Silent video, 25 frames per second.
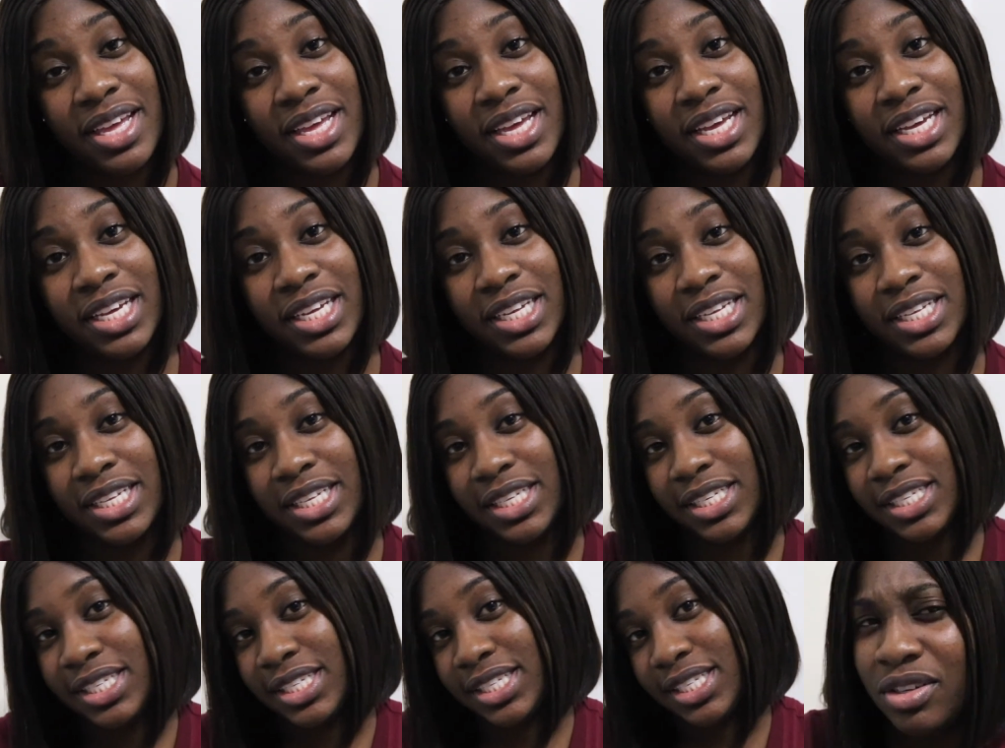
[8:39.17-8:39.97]

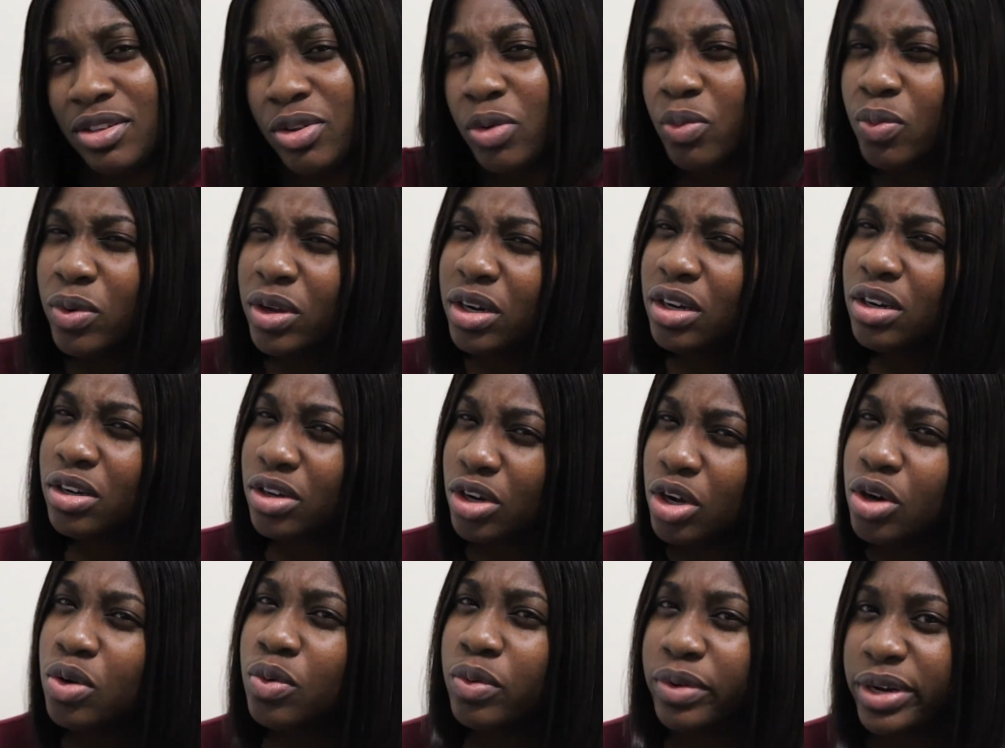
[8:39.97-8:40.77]
Because you want to
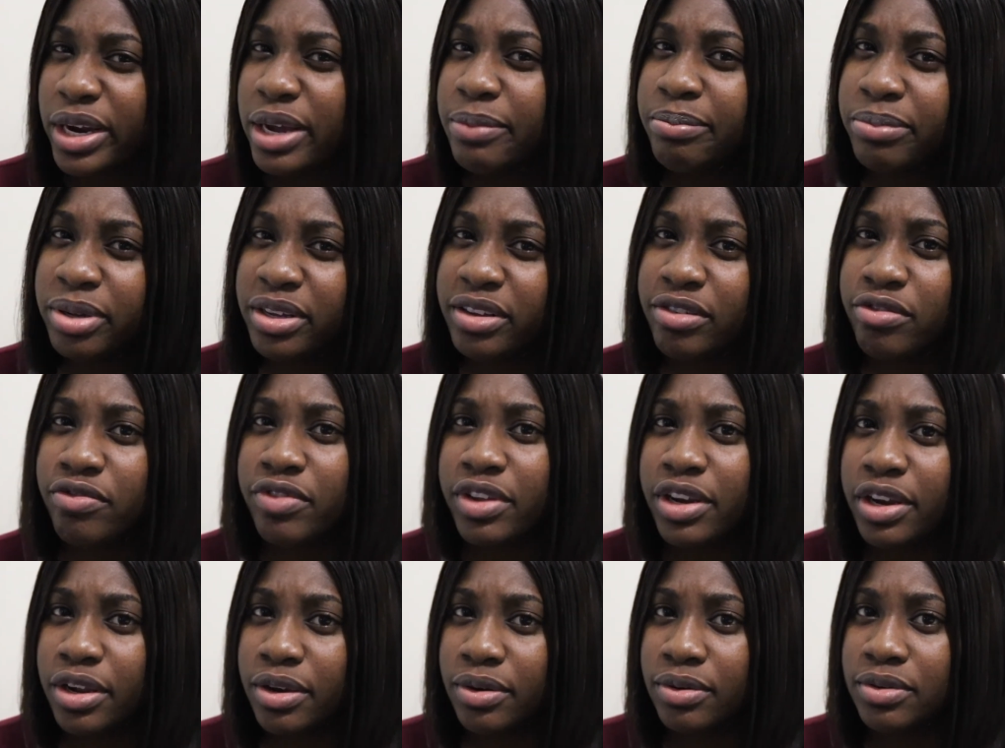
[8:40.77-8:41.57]
know when I put
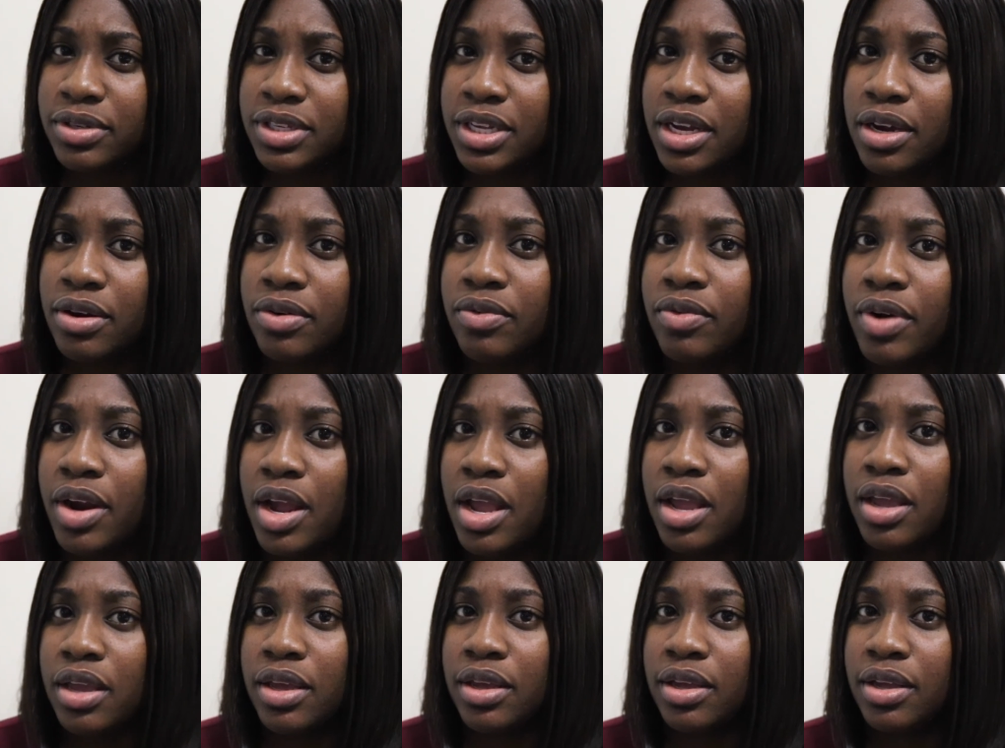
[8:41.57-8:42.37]
videos out,
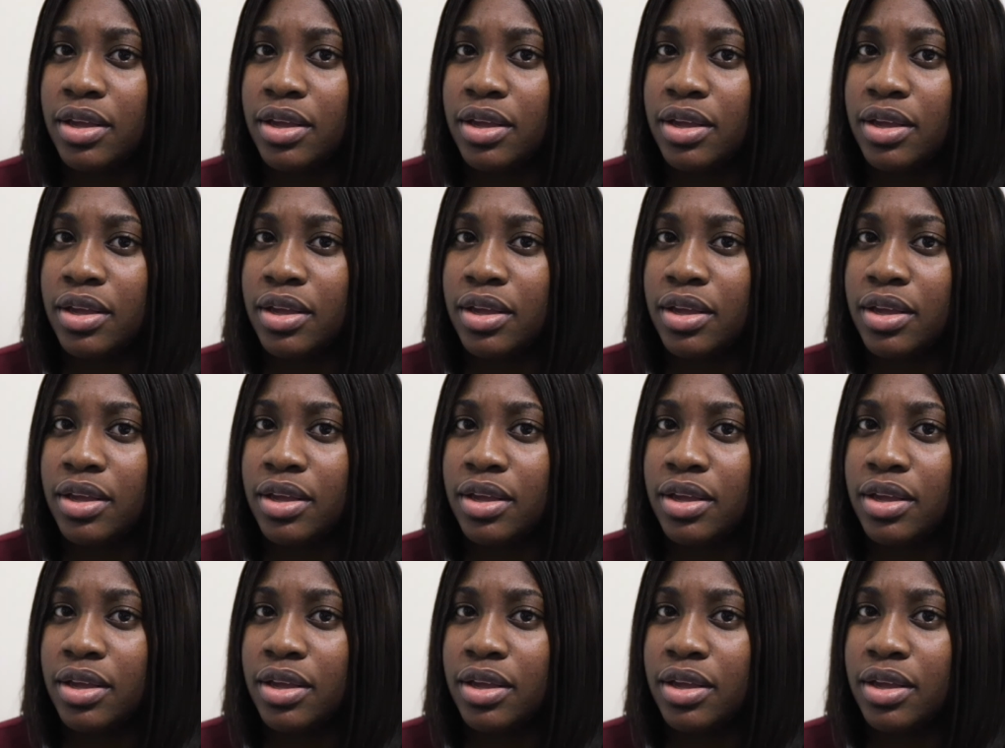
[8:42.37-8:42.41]
right?